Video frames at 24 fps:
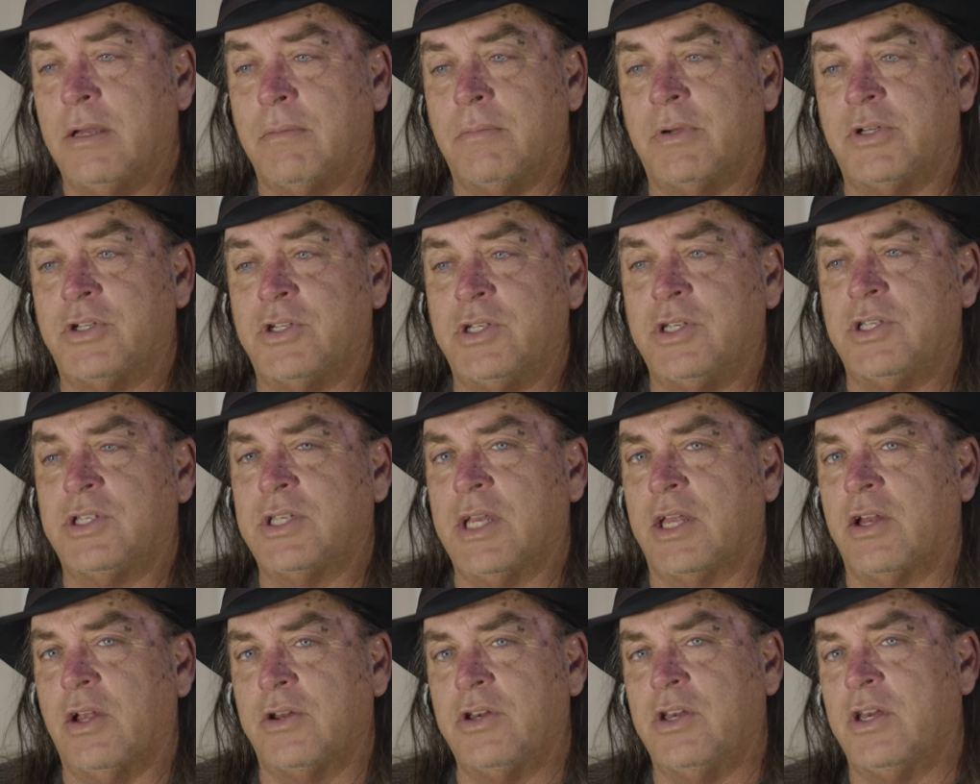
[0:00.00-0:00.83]
But she
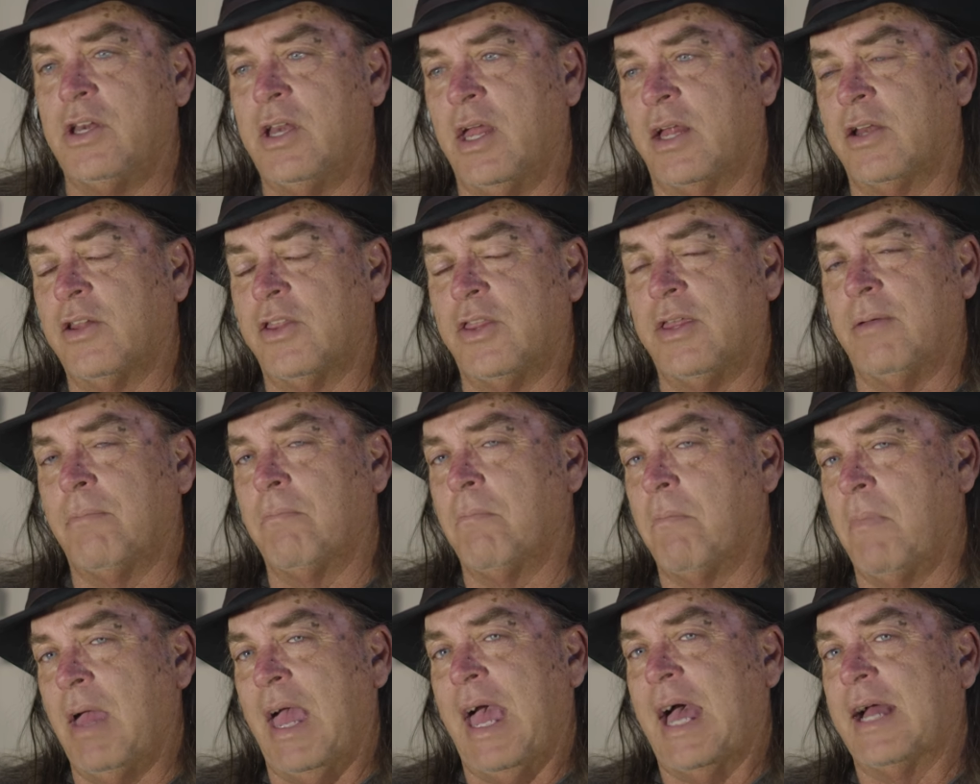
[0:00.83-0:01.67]
said none of
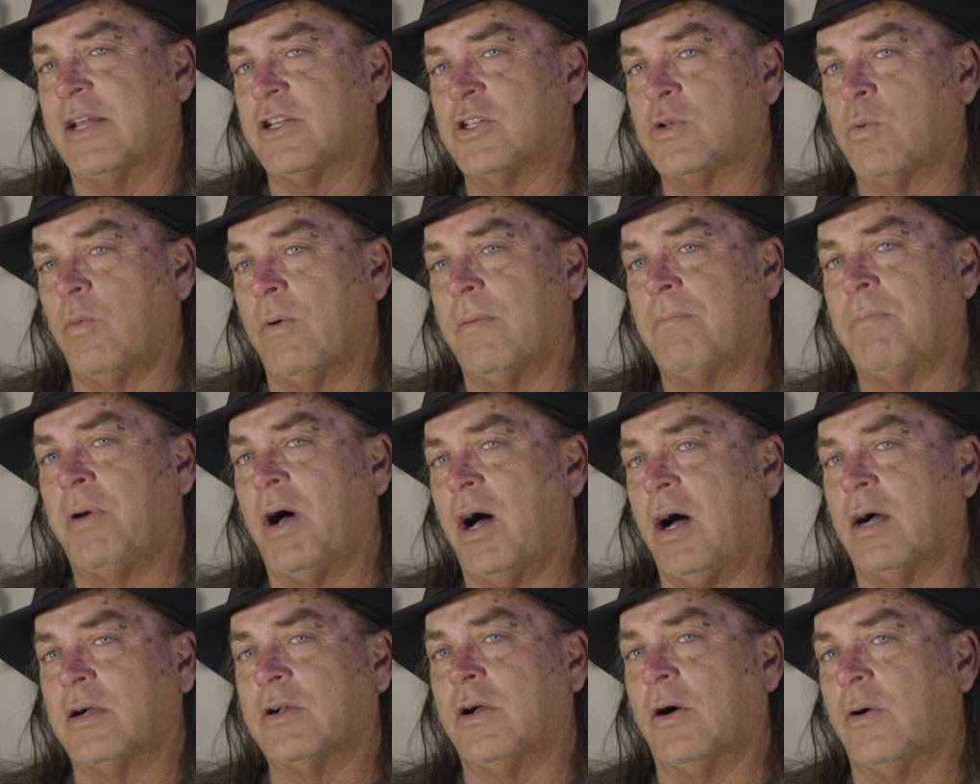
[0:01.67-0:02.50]
them matched what
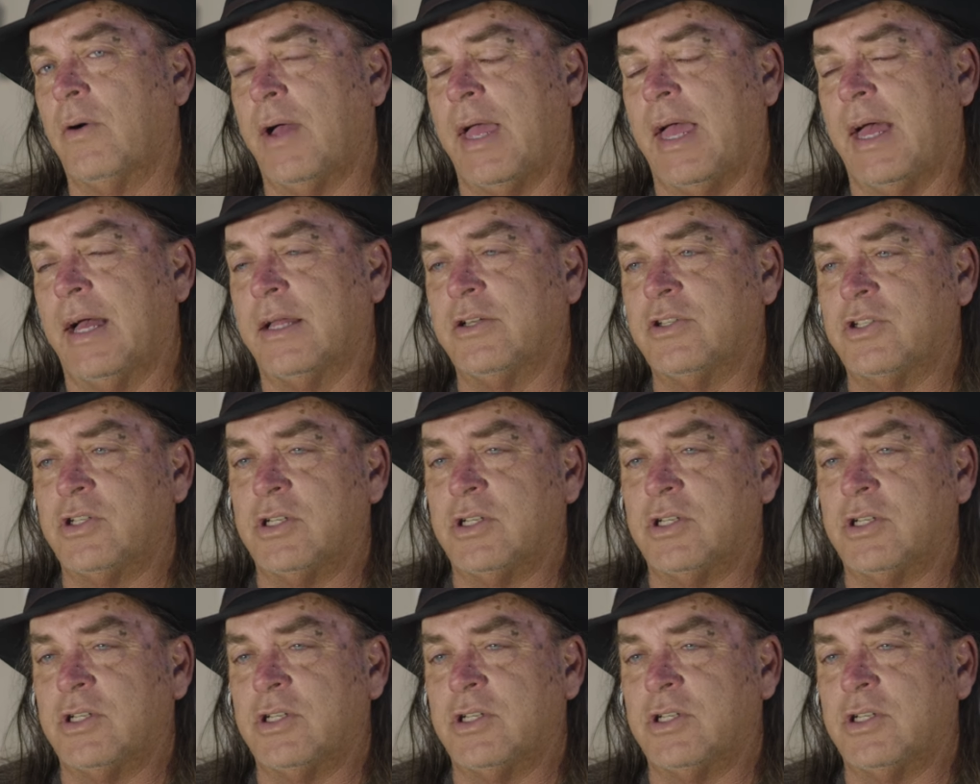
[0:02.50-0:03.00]
Paco had.